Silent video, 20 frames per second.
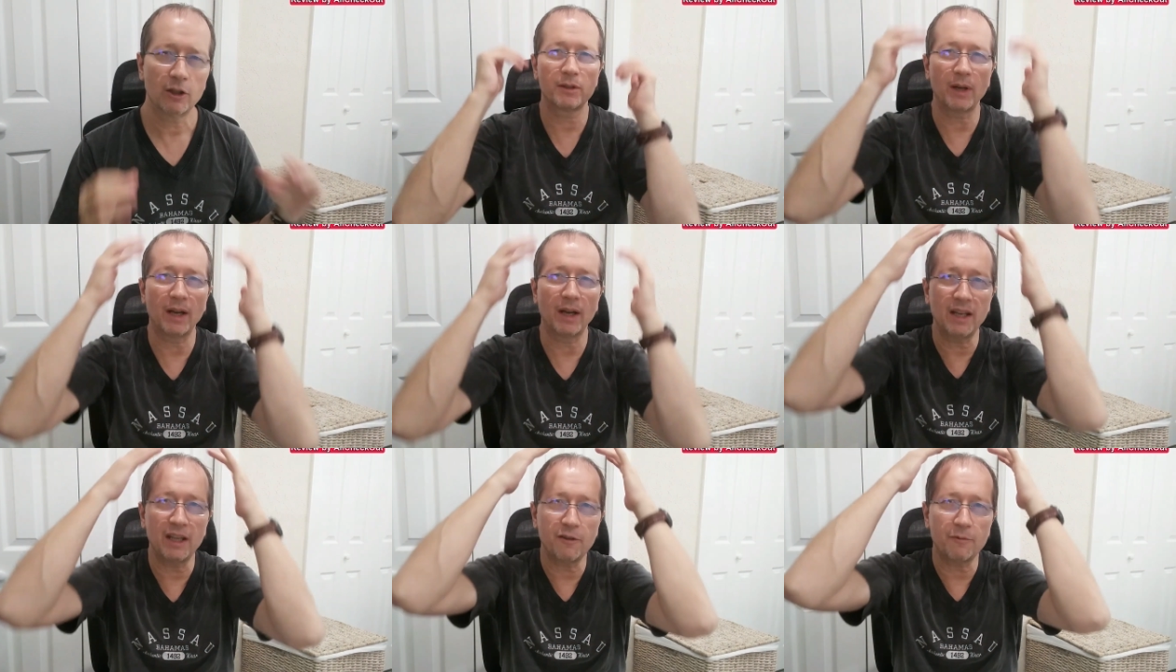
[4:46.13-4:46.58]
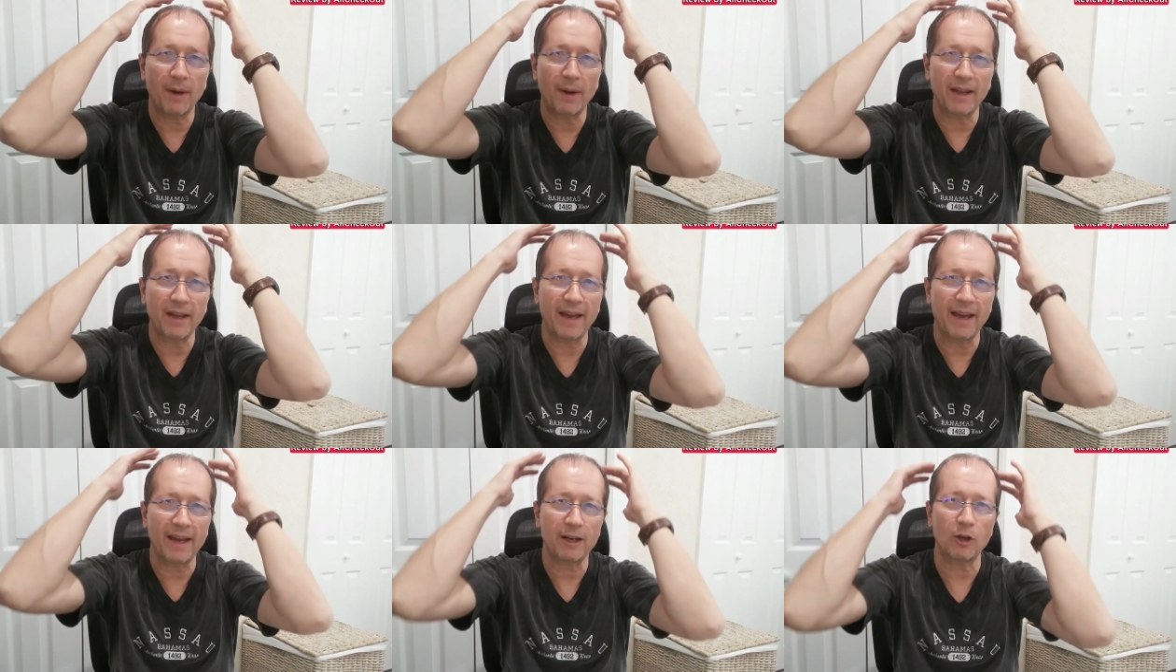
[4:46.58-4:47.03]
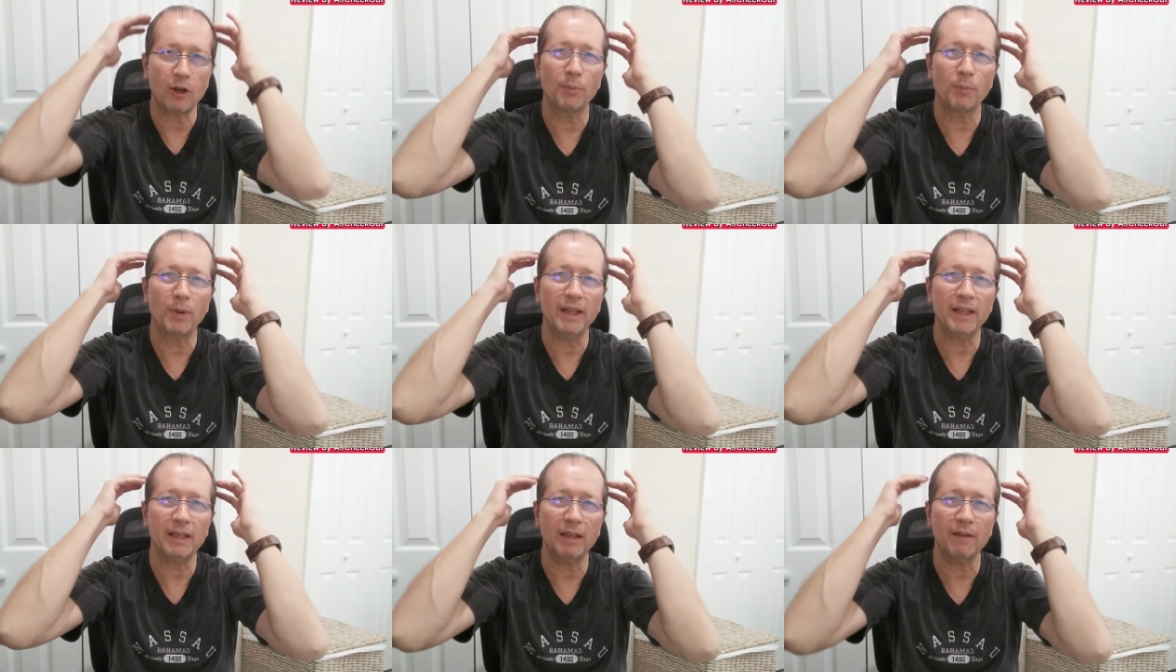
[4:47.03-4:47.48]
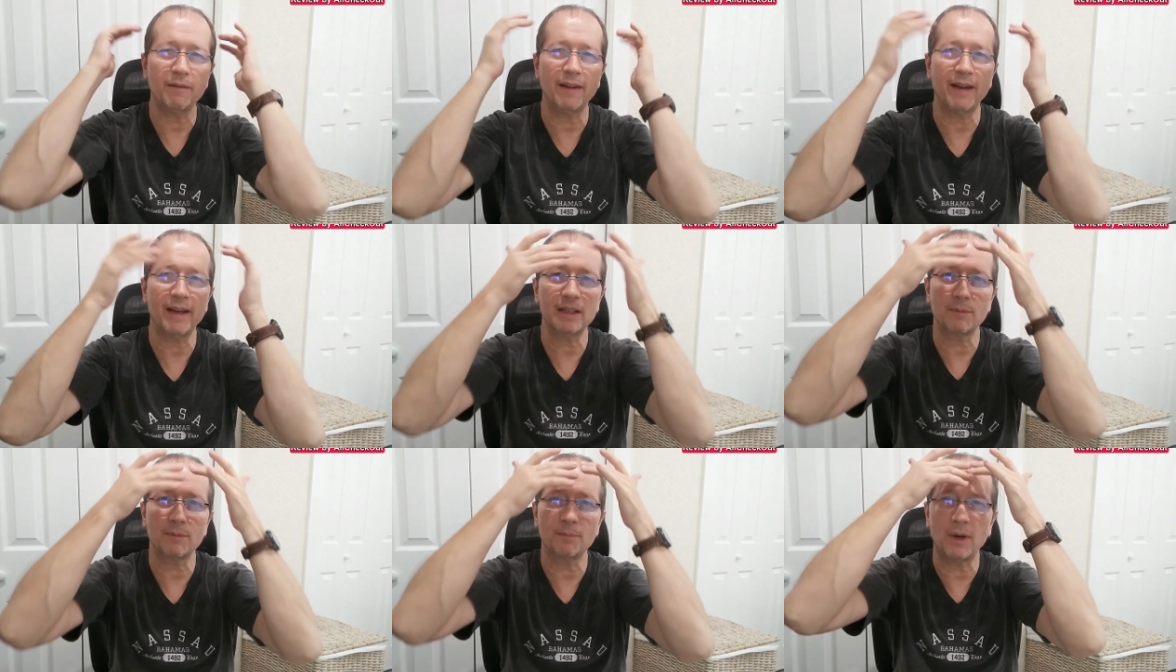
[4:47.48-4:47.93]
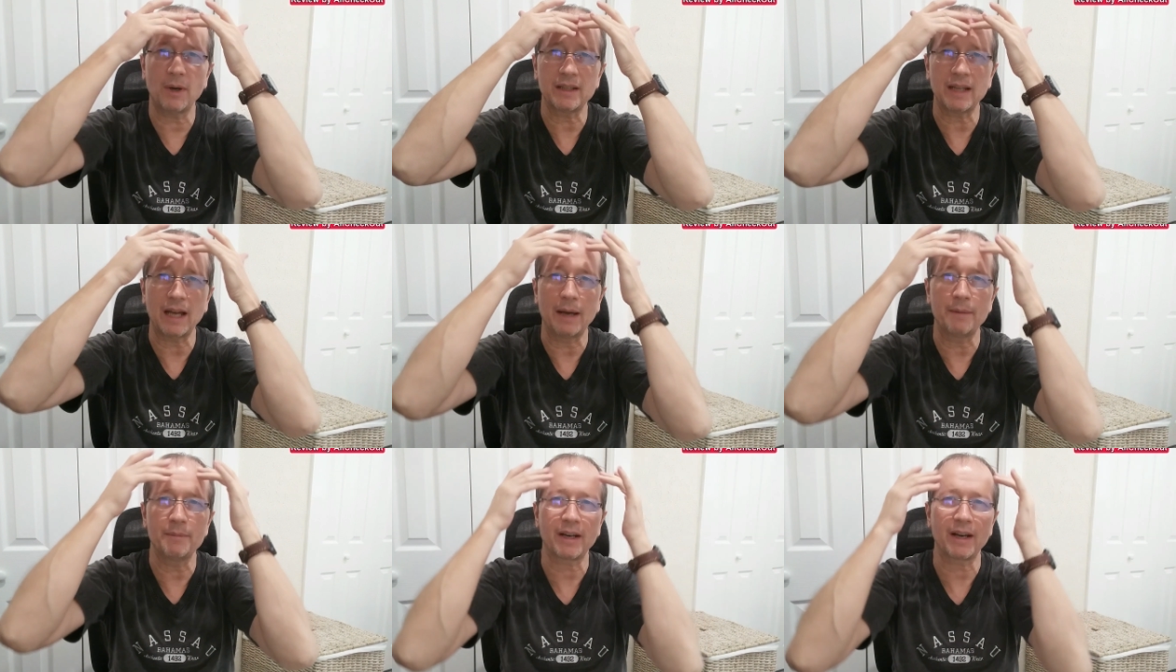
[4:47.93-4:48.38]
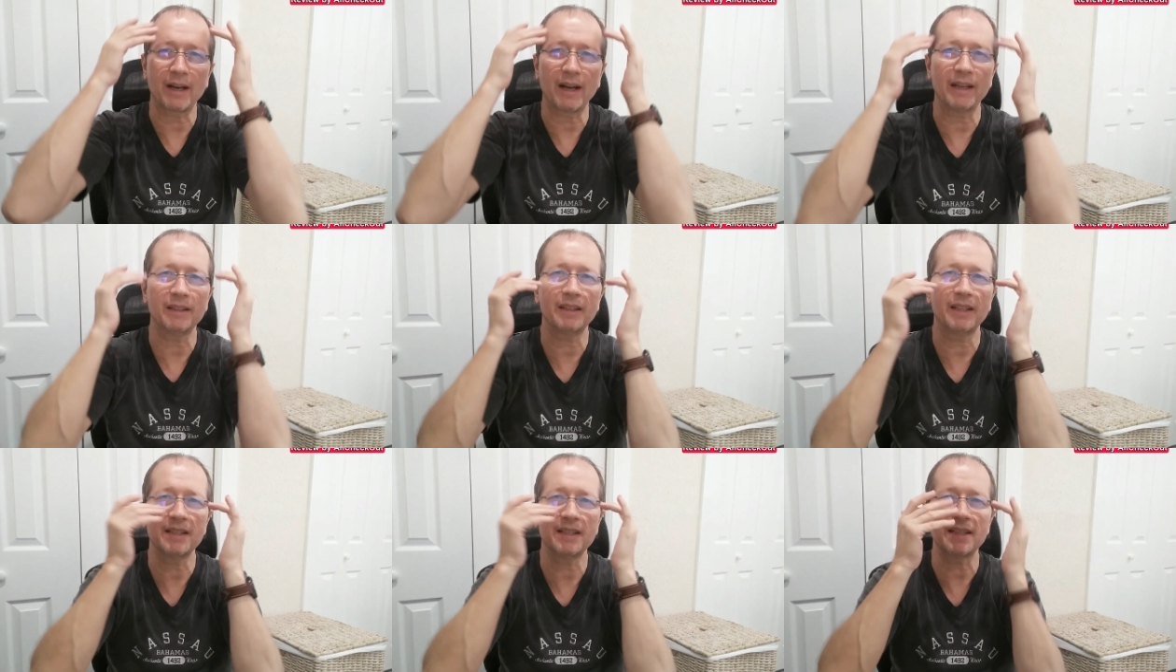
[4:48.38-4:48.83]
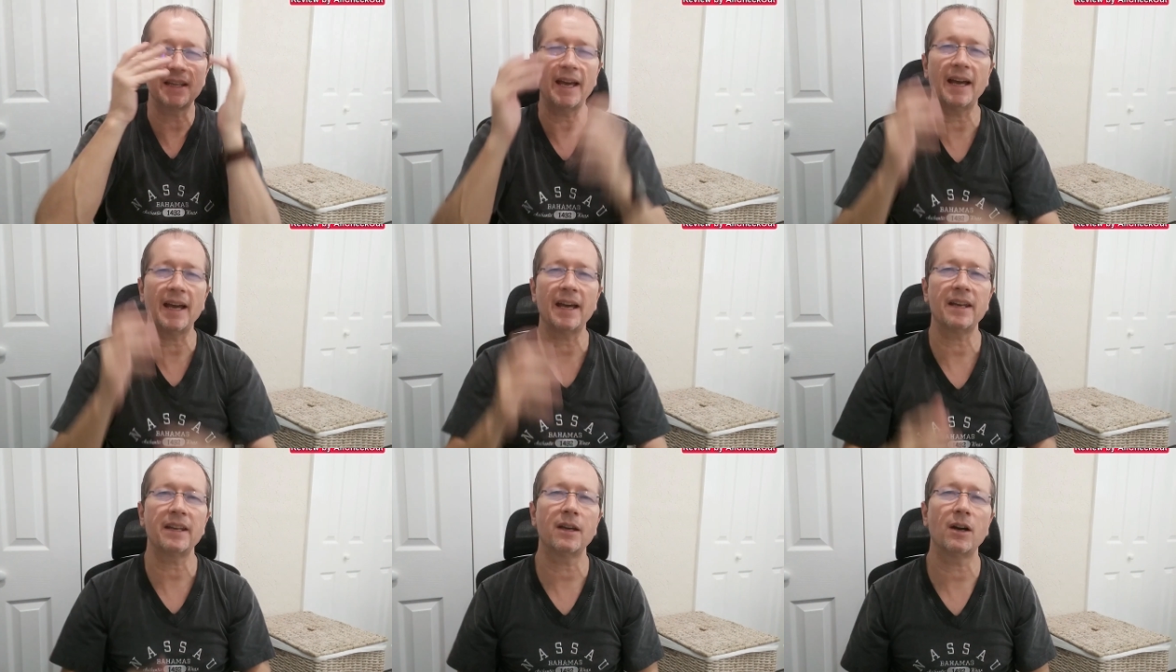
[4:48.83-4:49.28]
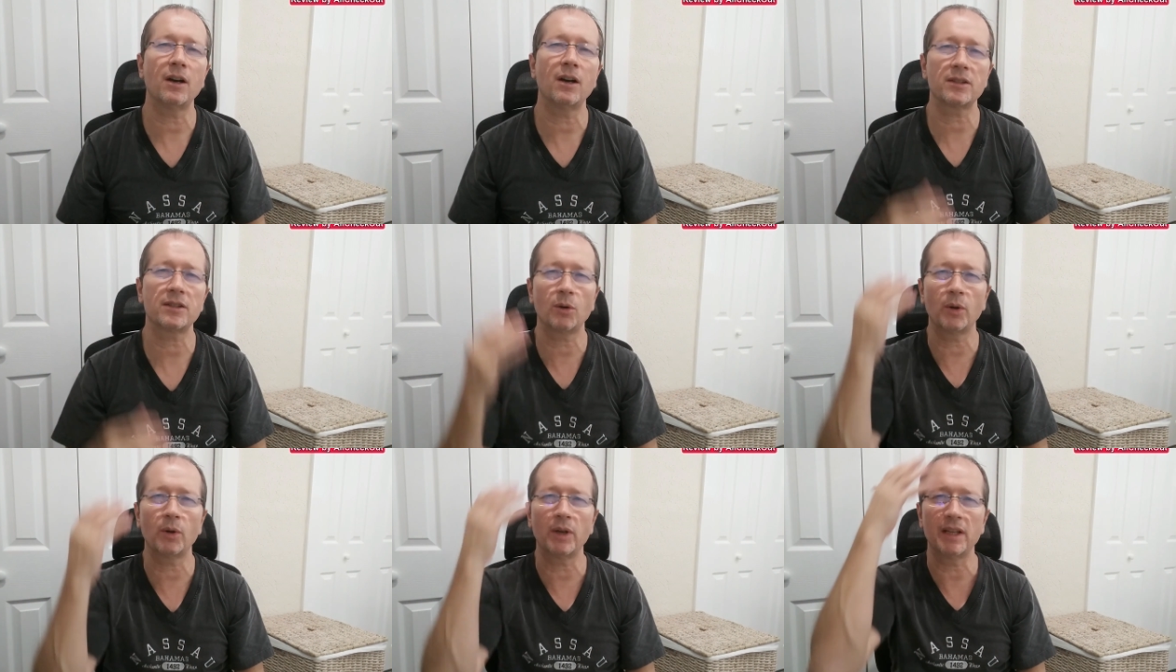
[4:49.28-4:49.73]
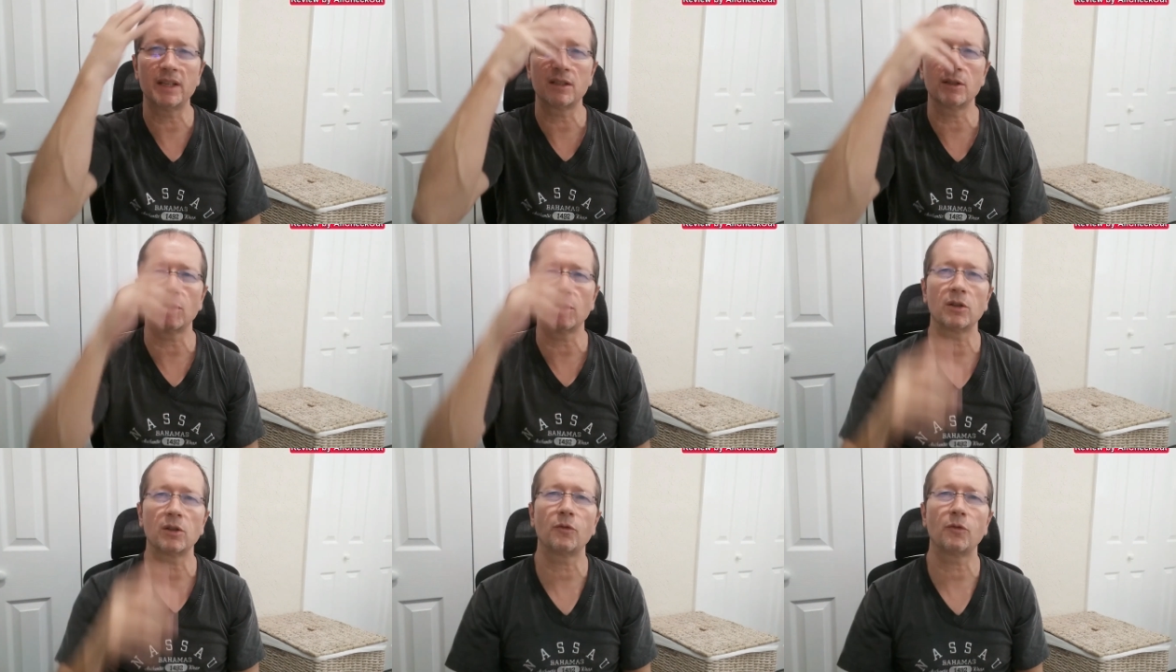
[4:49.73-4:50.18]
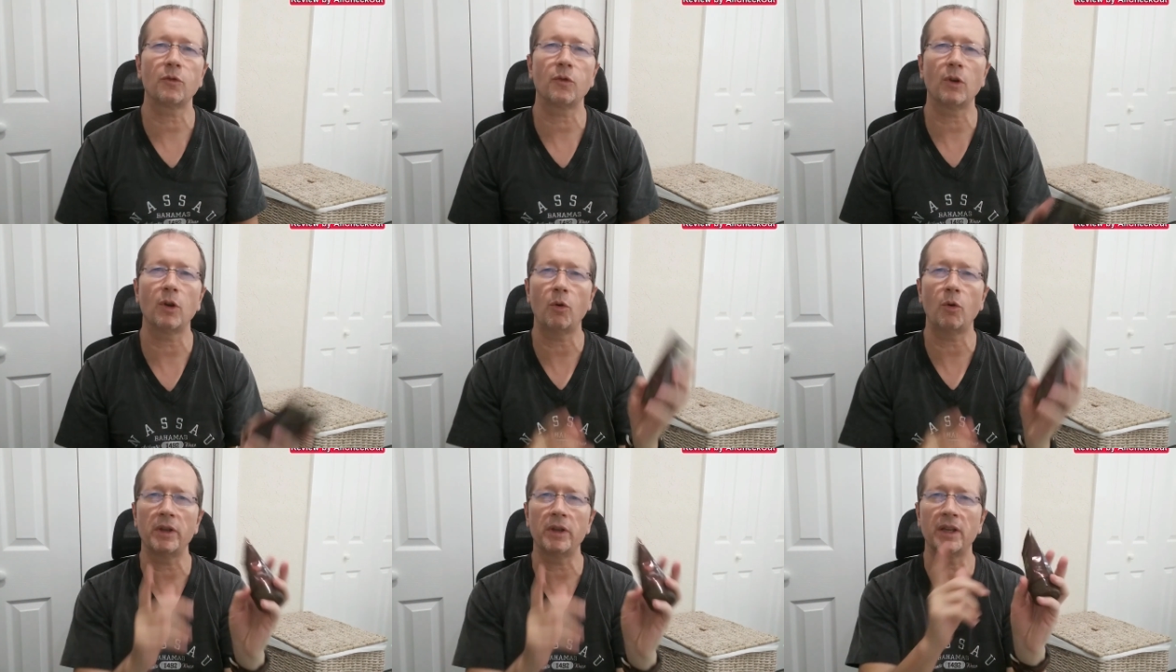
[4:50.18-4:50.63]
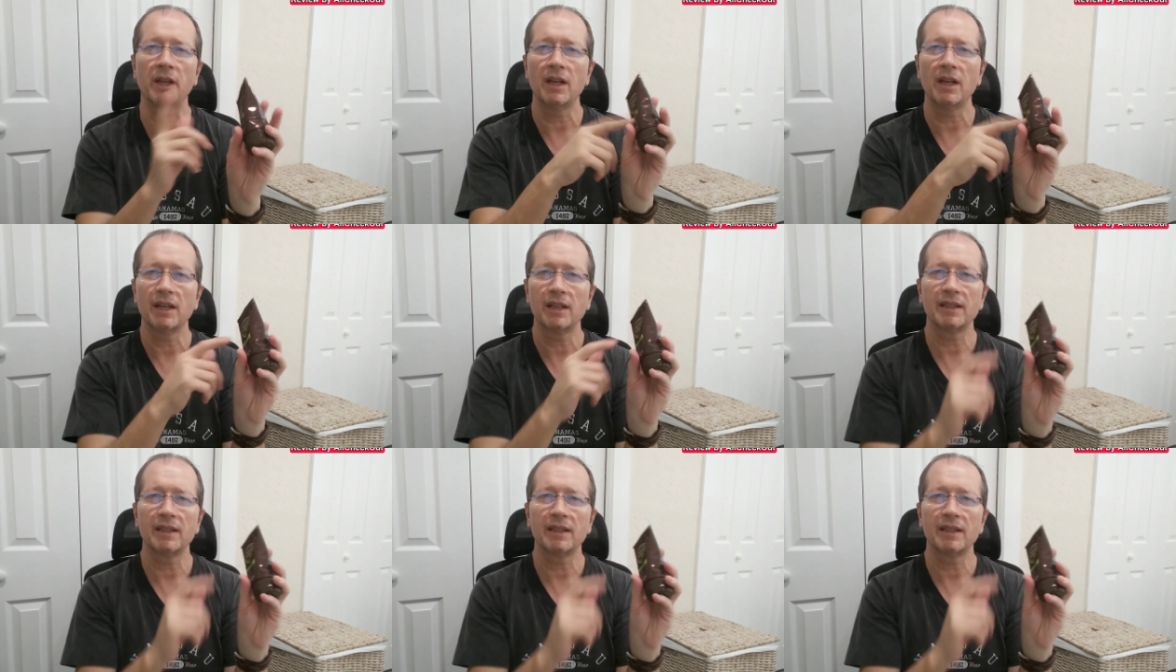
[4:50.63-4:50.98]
So I leave my hair completely wet, but I'm drying this area so it's not flowing